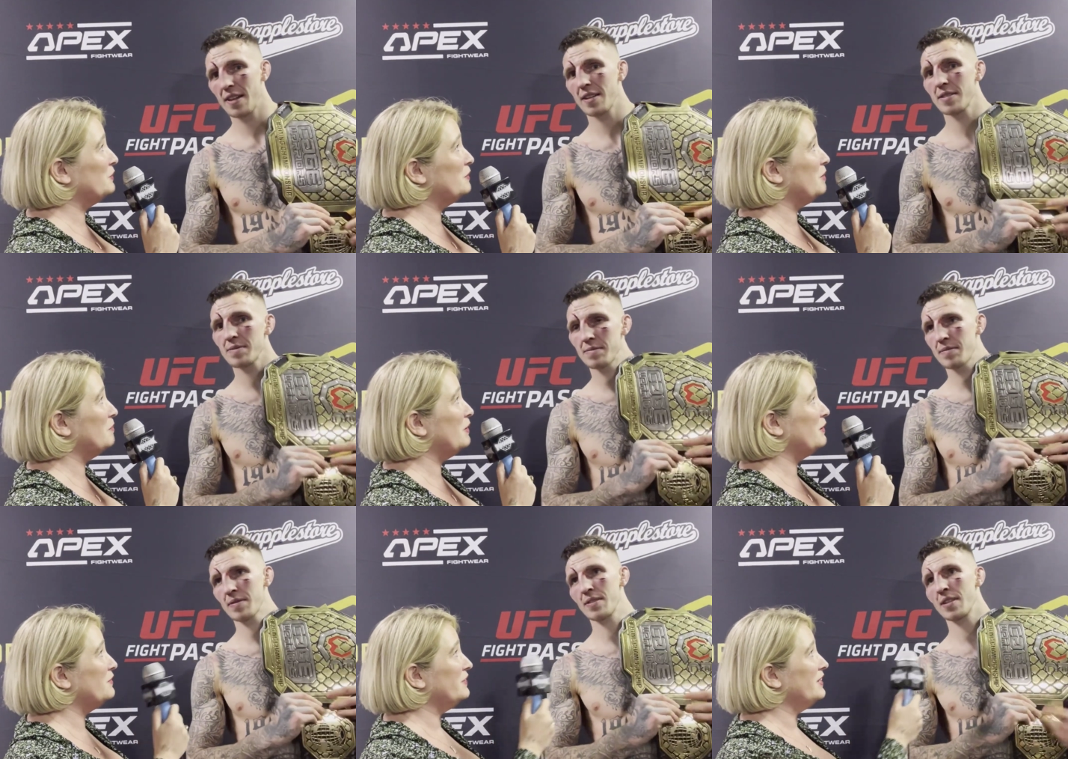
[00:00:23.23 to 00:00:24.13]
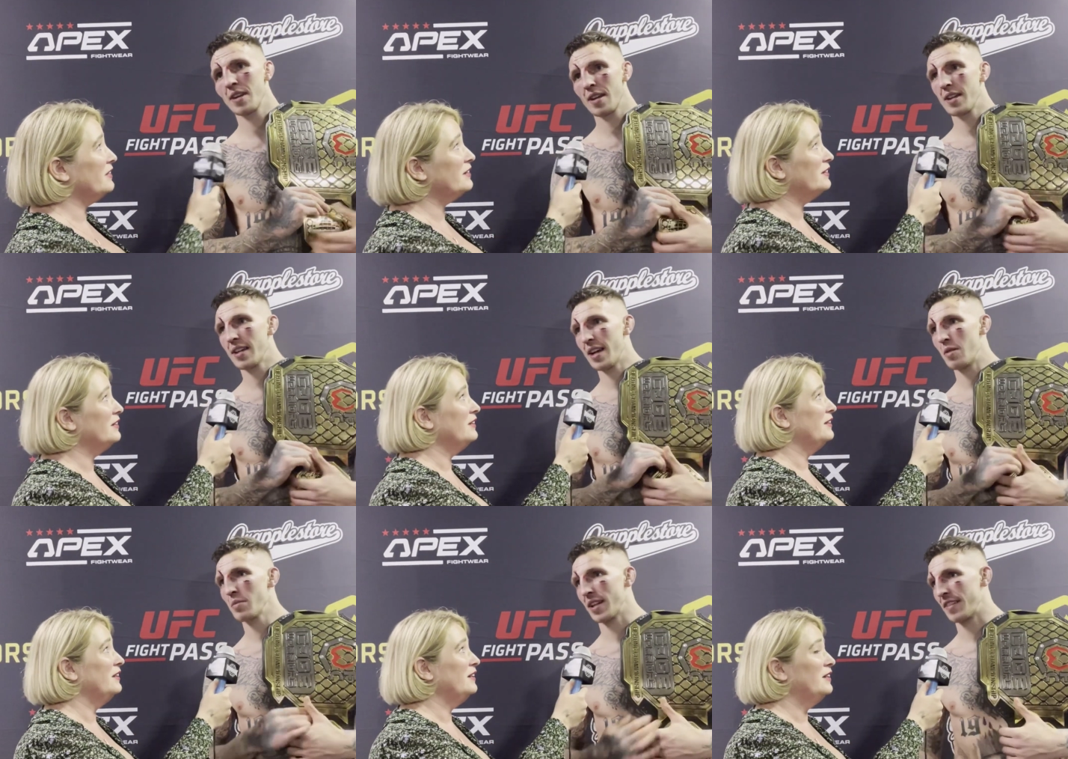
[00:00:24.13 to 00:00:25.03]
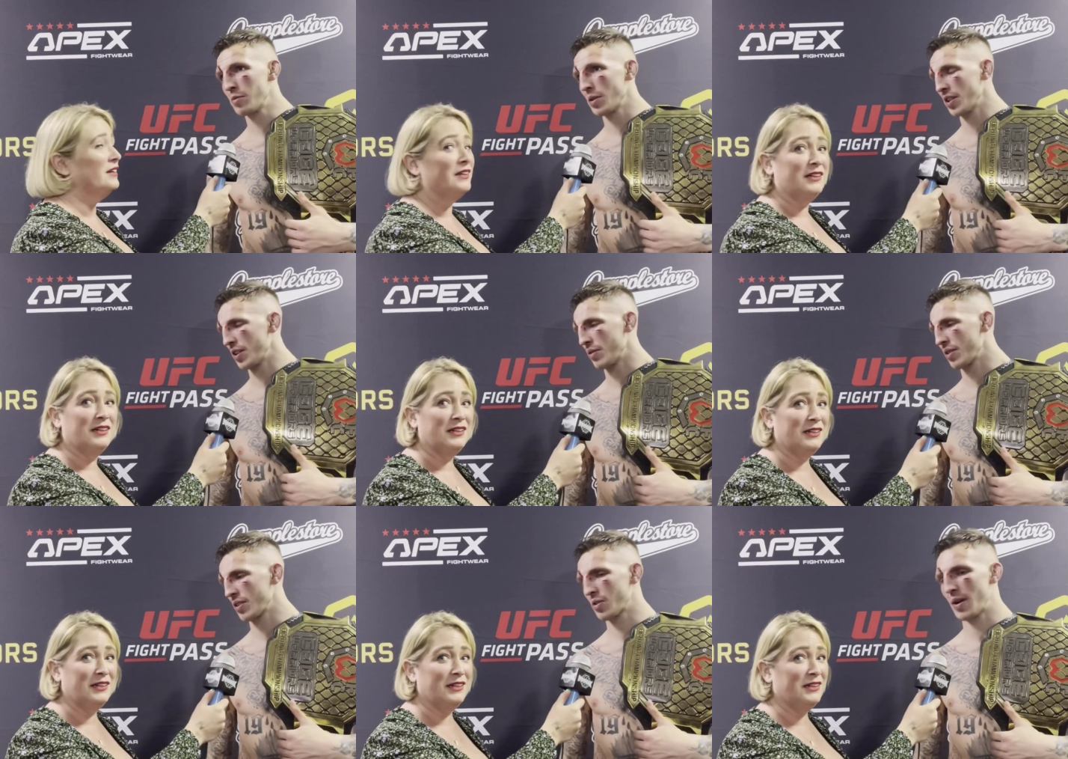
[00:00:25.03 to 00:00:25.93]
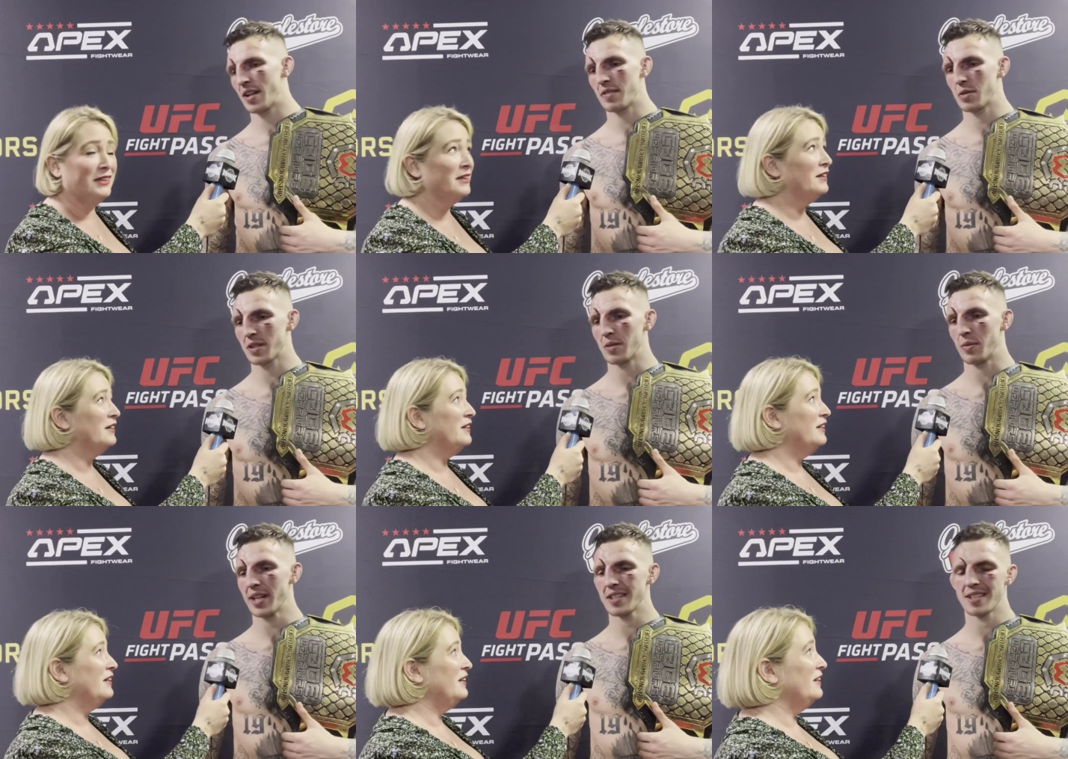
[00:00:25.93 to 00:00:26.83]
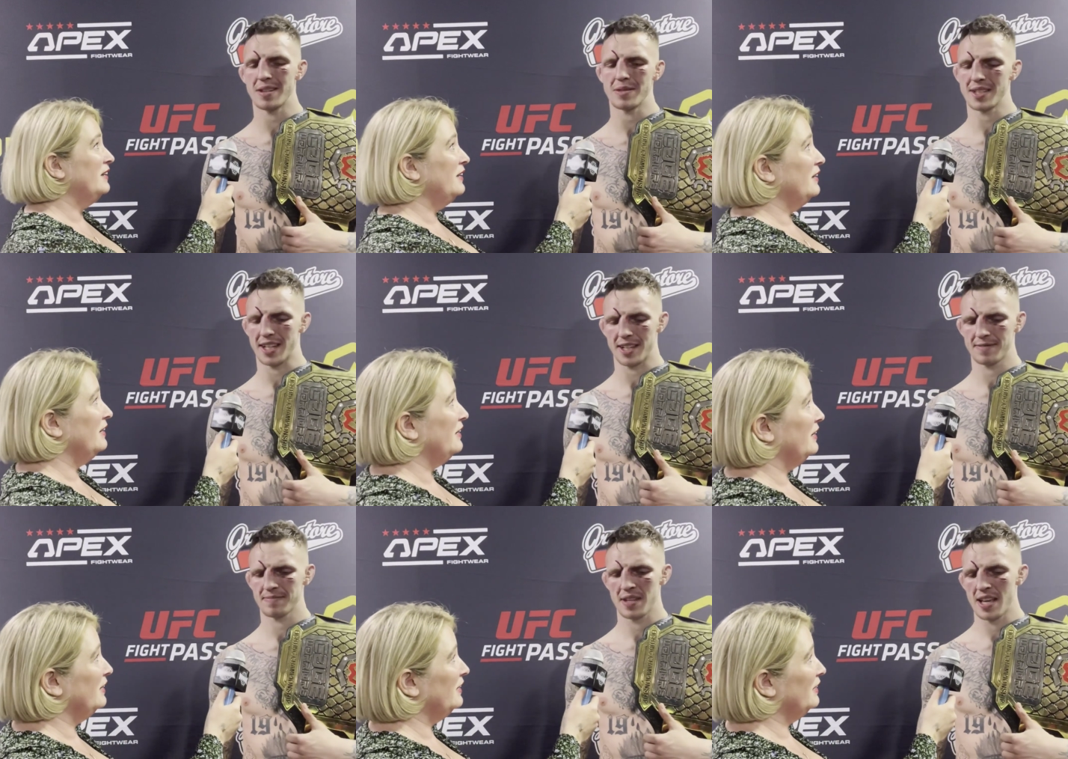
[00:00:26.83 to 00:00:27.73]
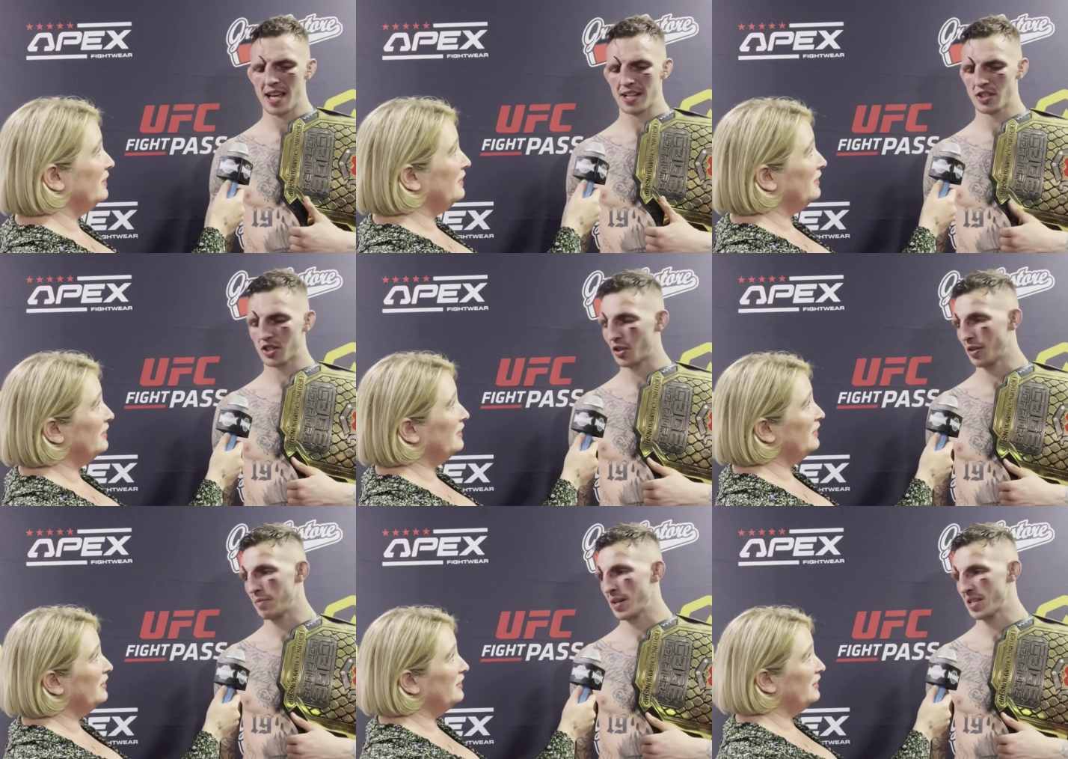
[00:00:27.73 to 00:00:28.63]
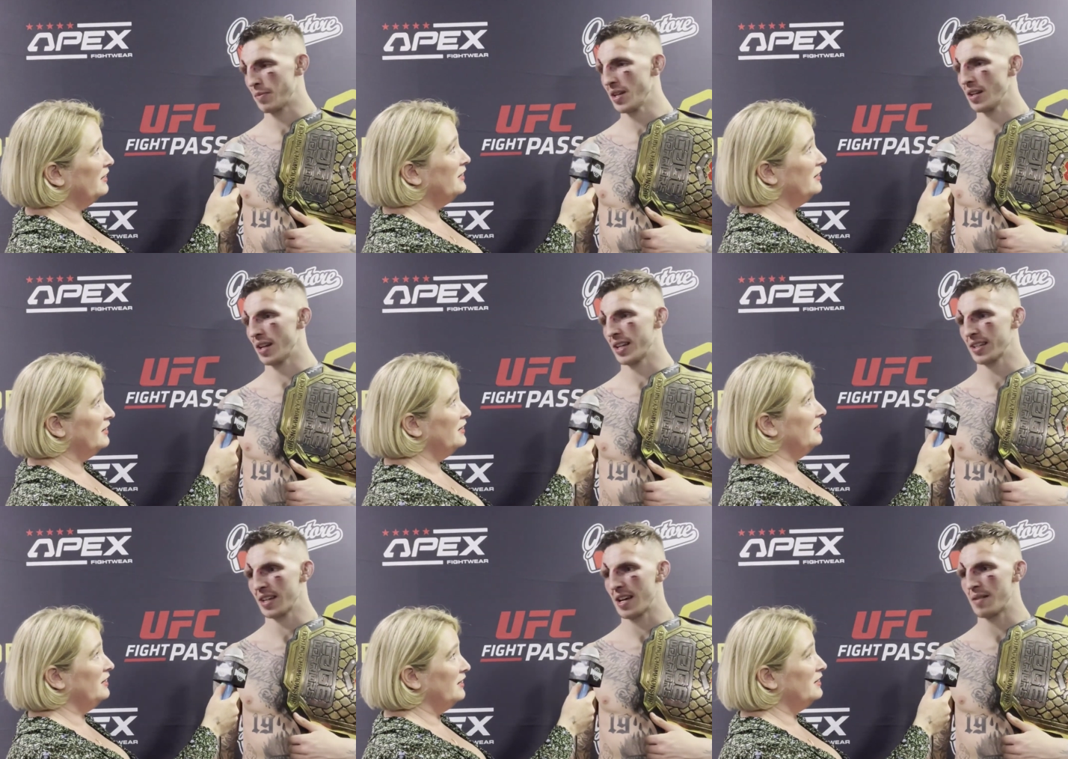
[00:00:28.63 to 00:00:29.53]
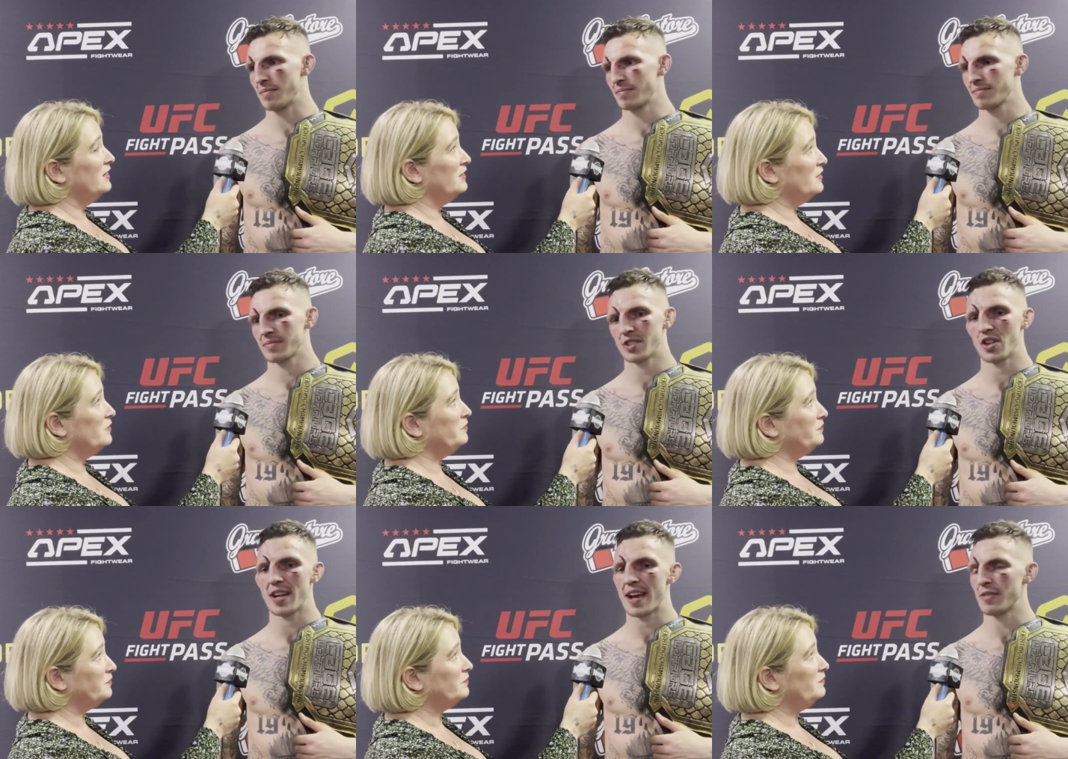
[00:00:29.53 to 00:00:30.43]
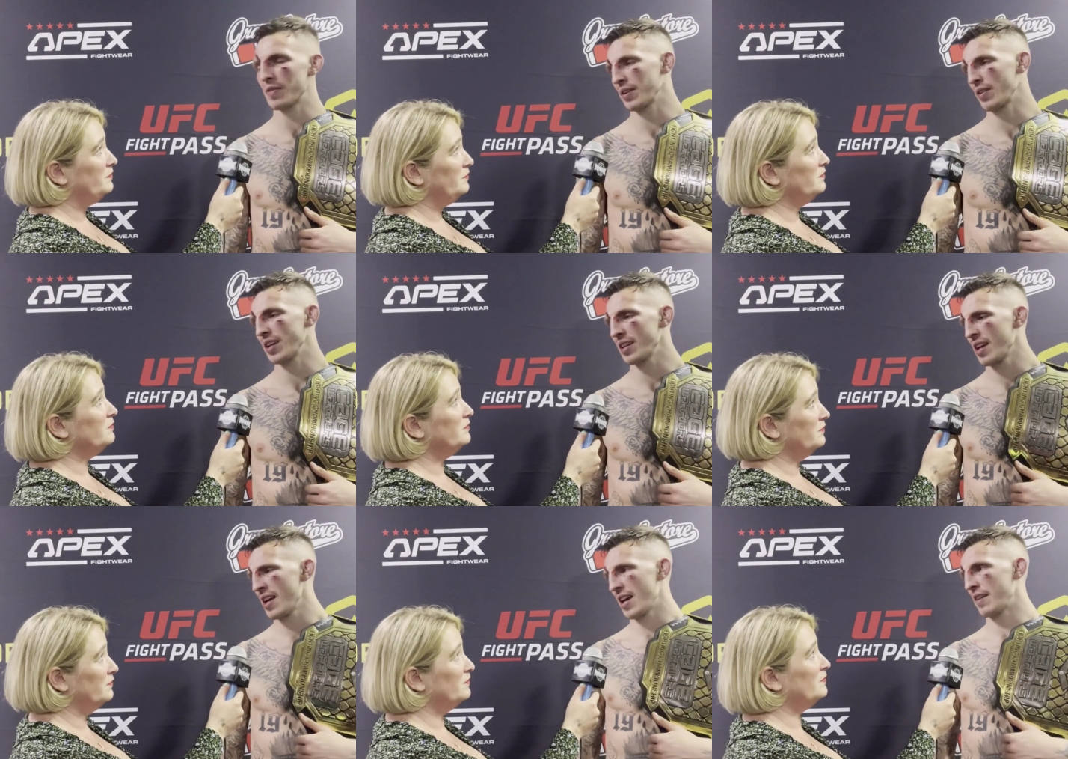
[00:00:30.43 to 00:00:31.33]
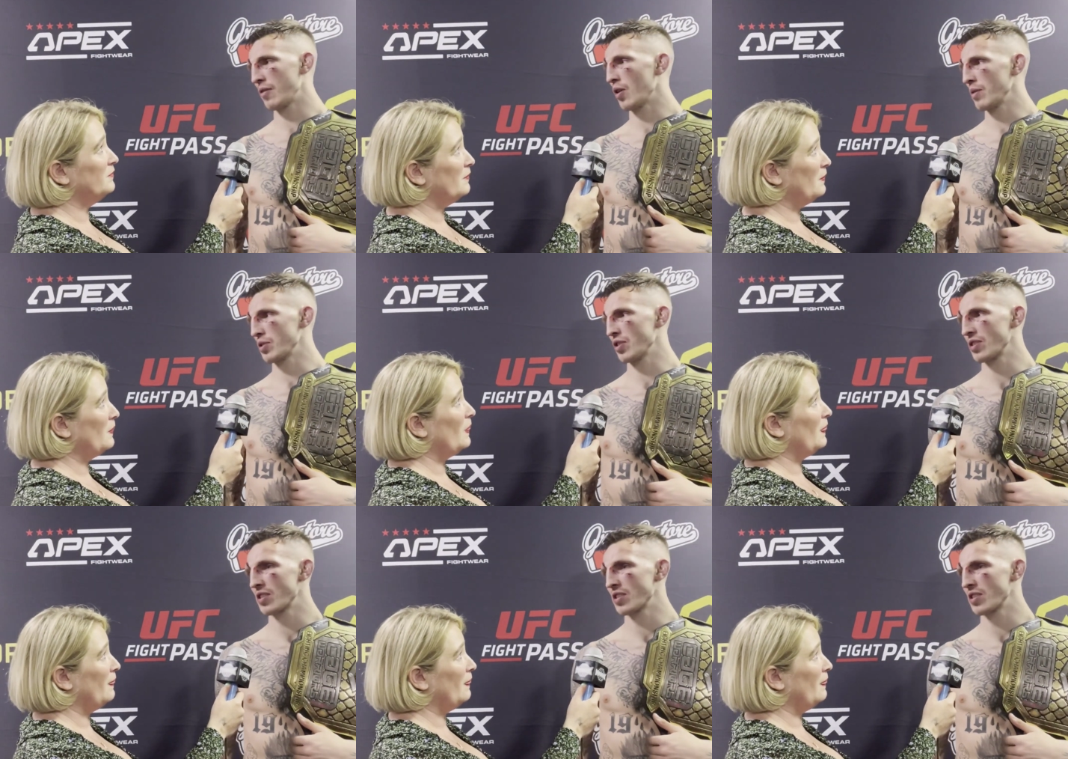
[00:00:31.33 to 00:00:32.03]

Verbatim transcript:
Speaker 1: to be a part of it?
Speaker 2: Yeah, unbelievable. You know, 12, 14 weeks, it was like, I just couldn't miss a beat. Like, um, done everything right. I thought I was doing